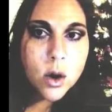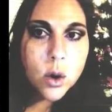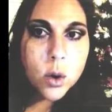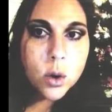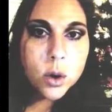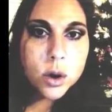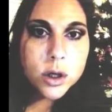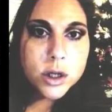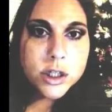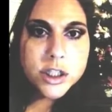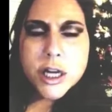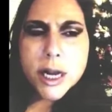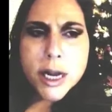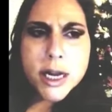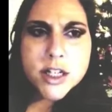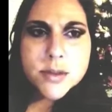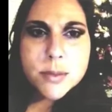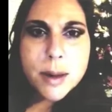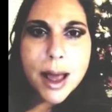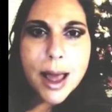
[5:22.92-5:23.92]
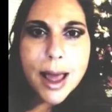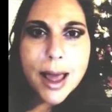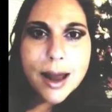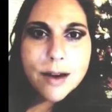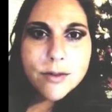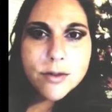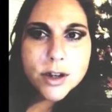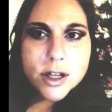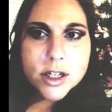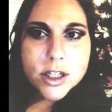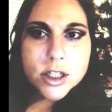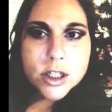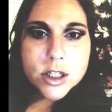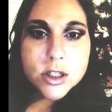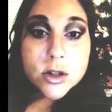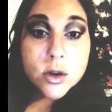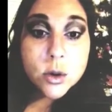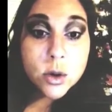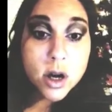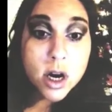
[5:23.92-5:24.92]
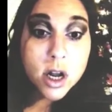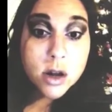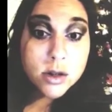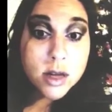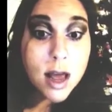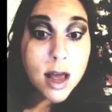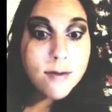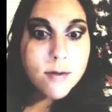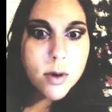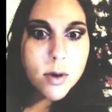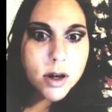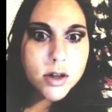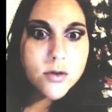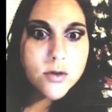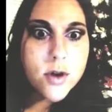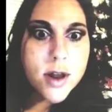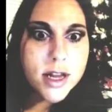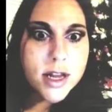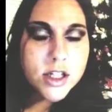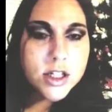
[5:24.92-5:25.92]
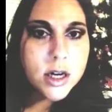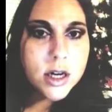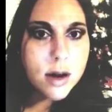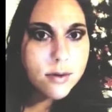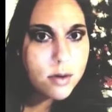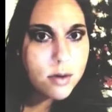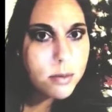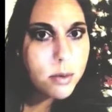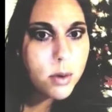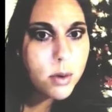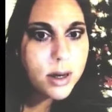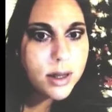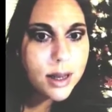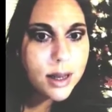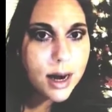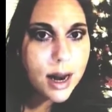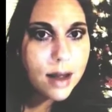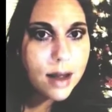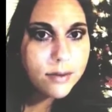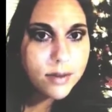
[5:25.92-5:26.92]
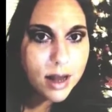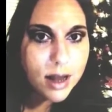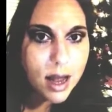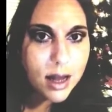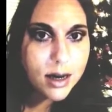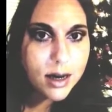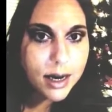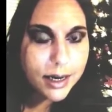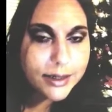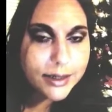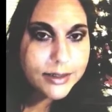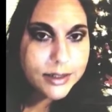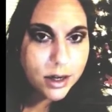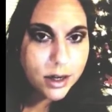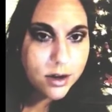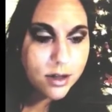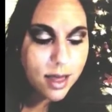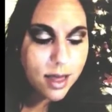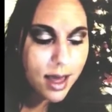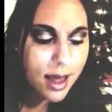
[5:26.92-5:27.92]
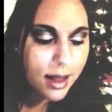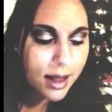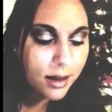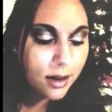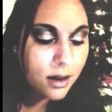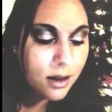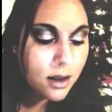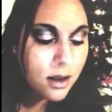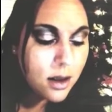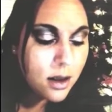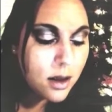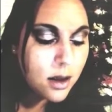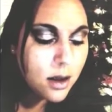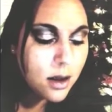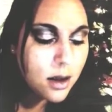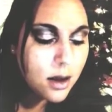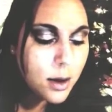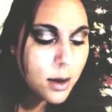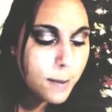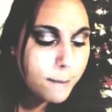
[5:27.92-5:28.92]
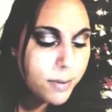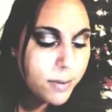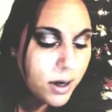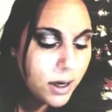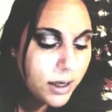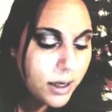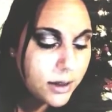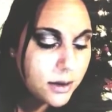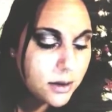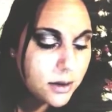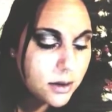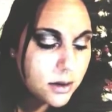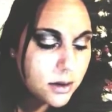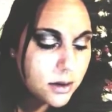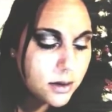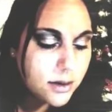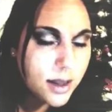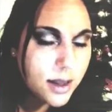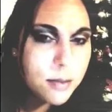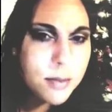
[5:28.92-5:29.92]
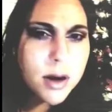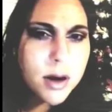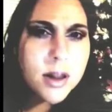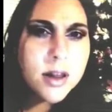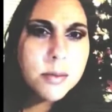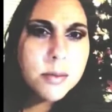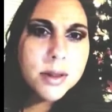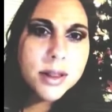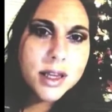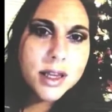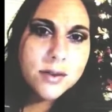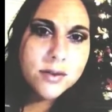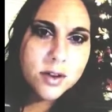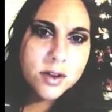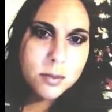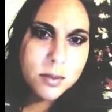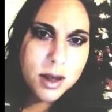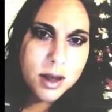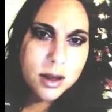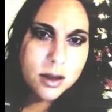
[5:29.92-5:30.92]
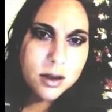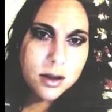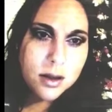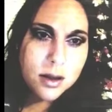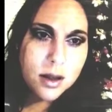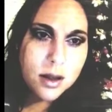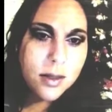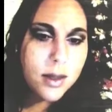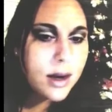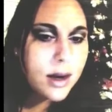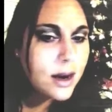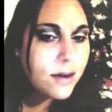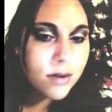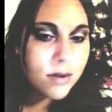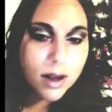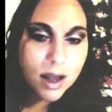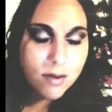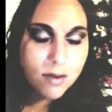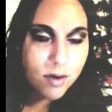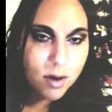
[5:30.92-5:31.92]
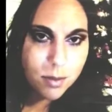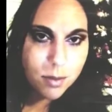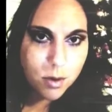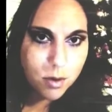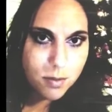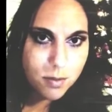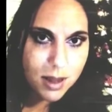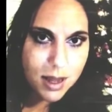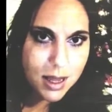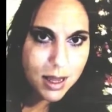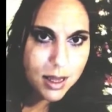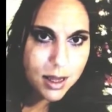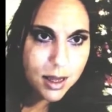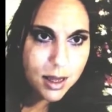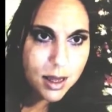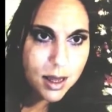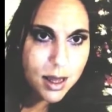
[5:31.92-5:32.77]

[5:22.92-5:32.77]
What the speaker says: or change my average, because Lord knows I have worked for each and every point that I have gotten, I can tell you that. But they merely believed in me, and they never gave up on me.